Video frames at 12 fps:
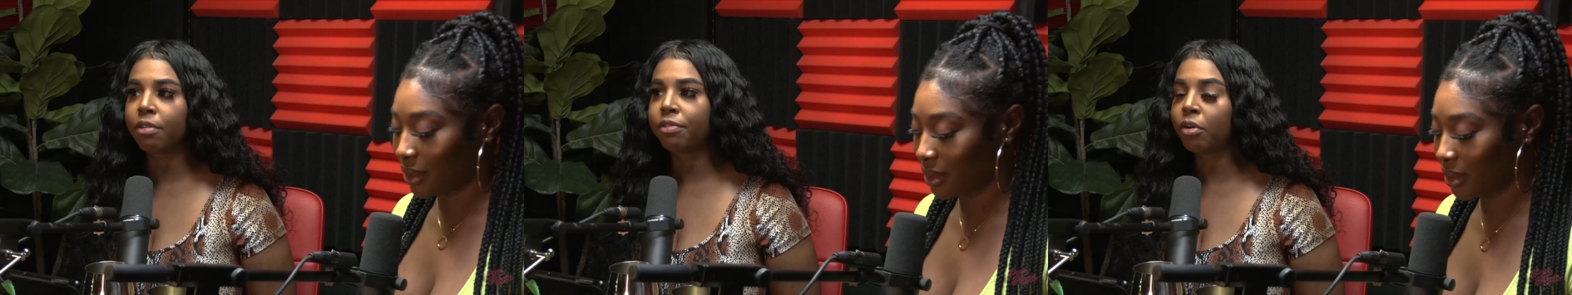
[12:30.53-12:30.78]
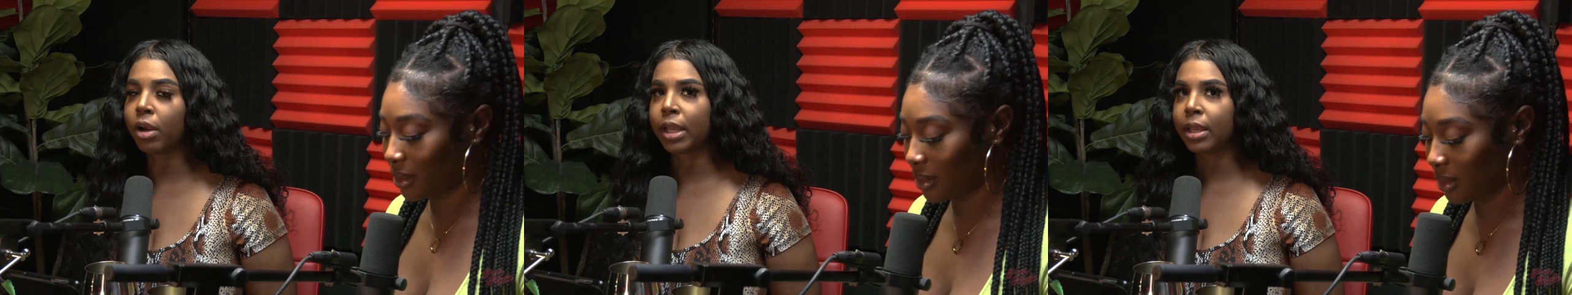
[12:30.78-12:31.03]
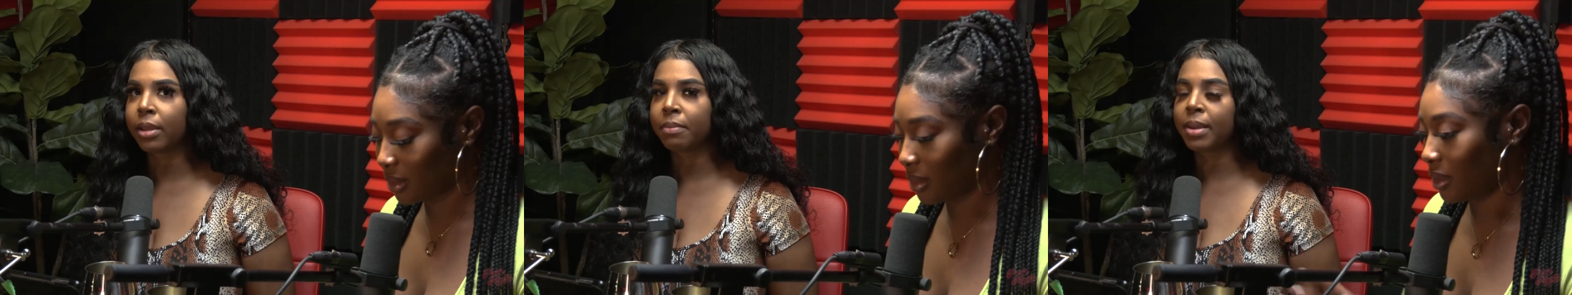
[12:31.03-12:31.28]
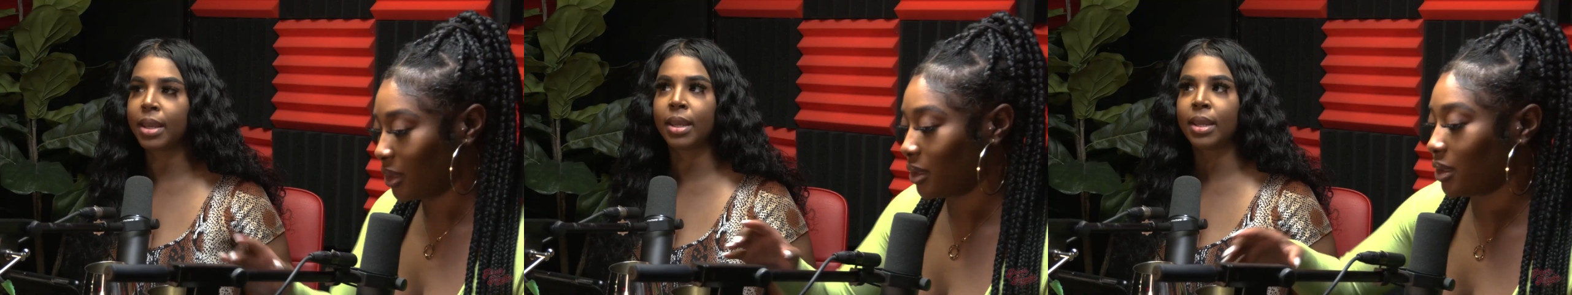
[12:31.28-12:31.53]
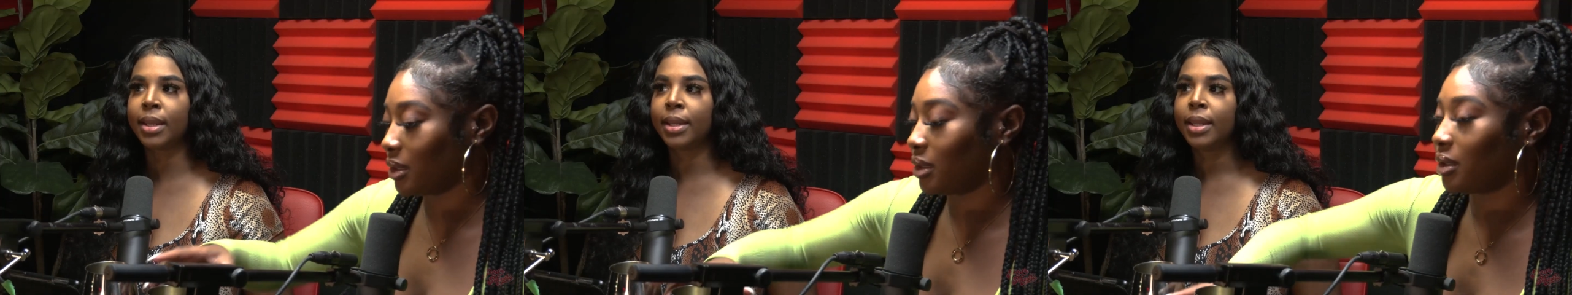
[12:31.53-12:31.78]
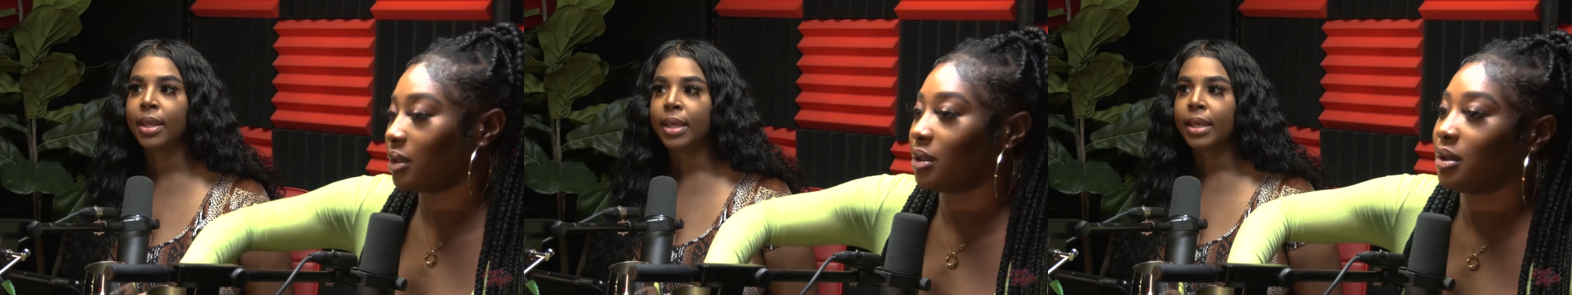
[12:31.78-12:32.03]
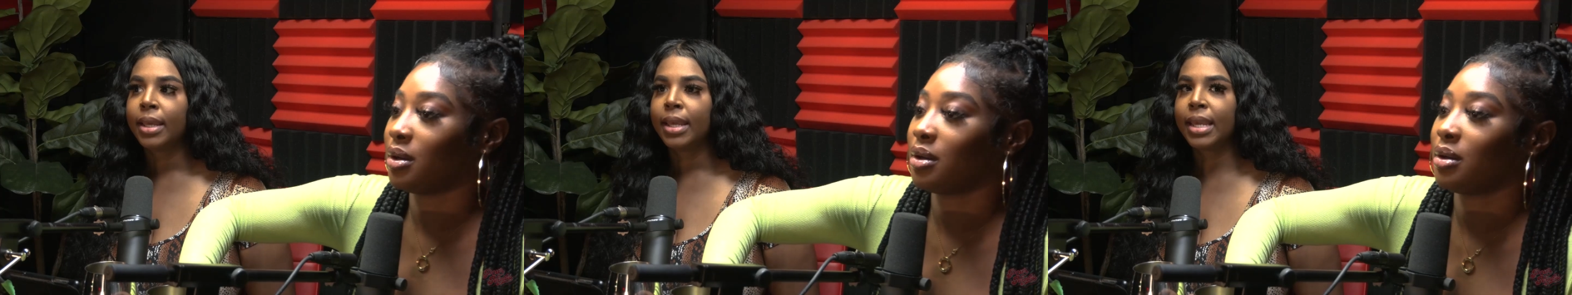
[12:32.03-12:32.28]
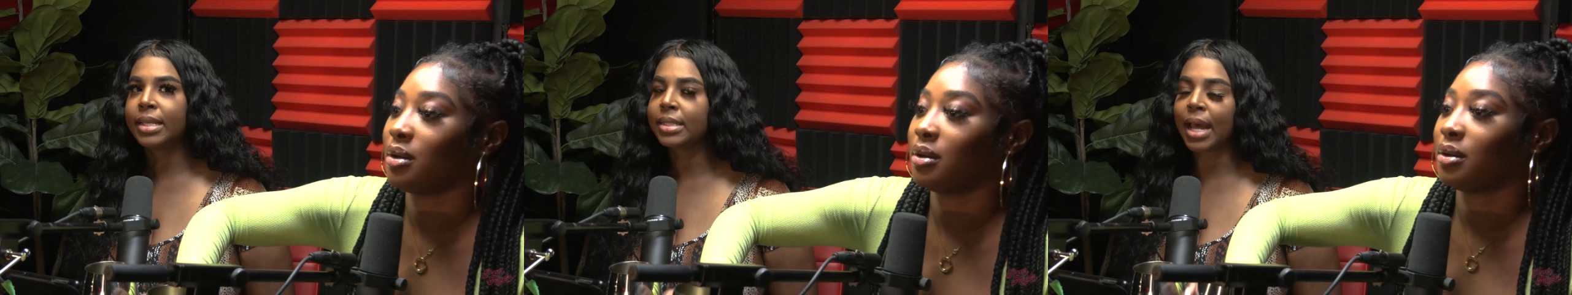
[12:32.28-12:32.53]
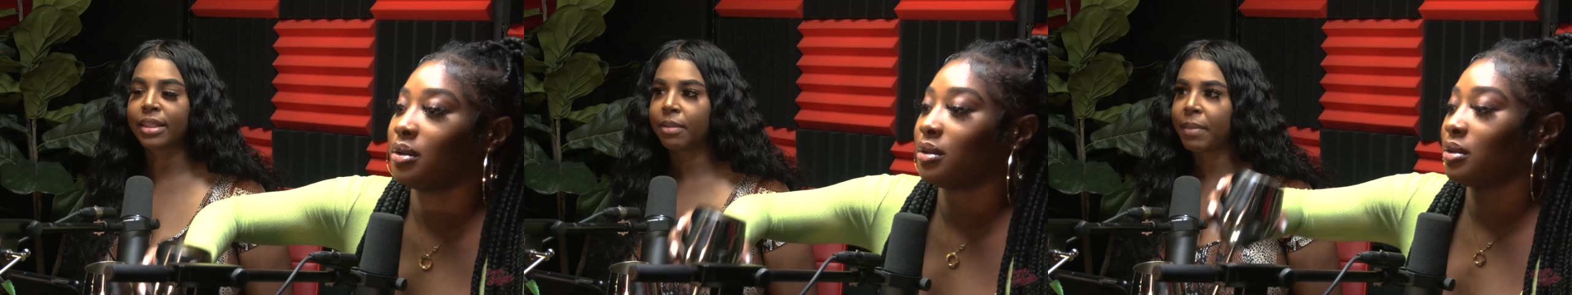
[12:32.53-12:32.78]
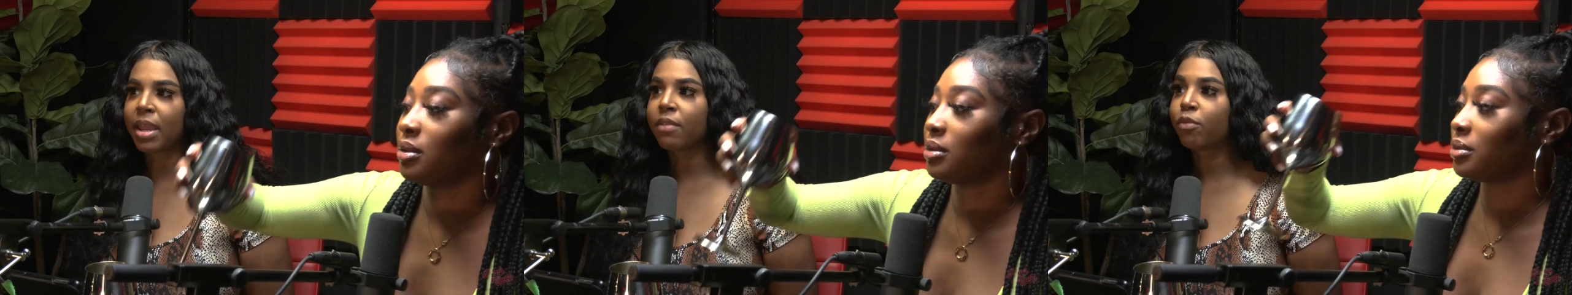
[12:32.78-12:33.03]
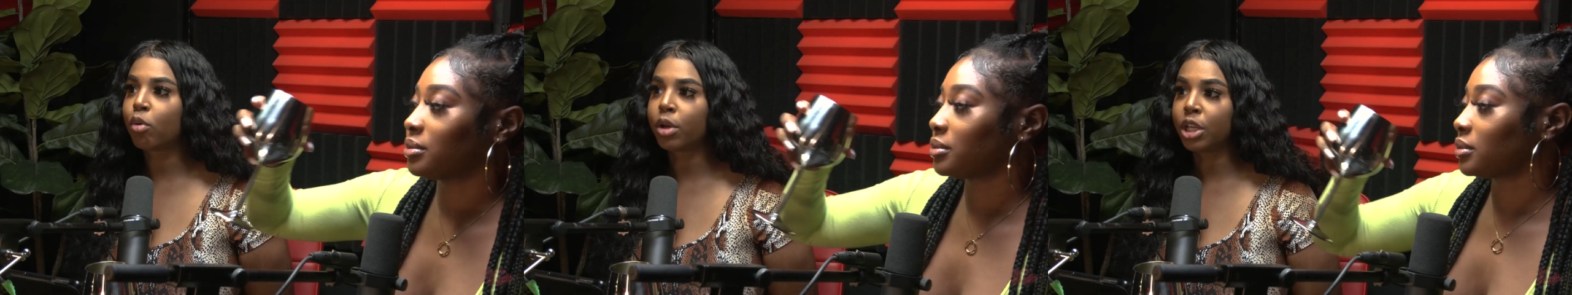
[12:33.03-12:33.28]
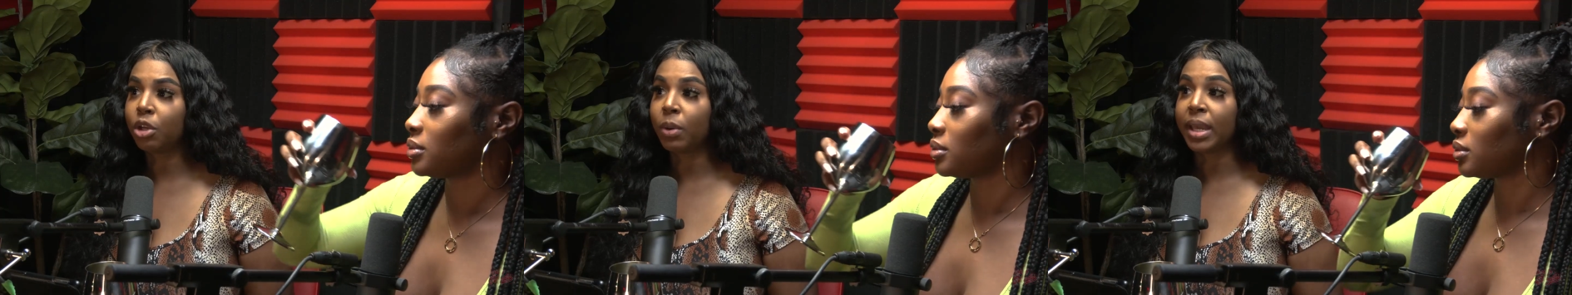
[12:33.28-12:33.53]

Speaker 1: for him, and he's not the man for you.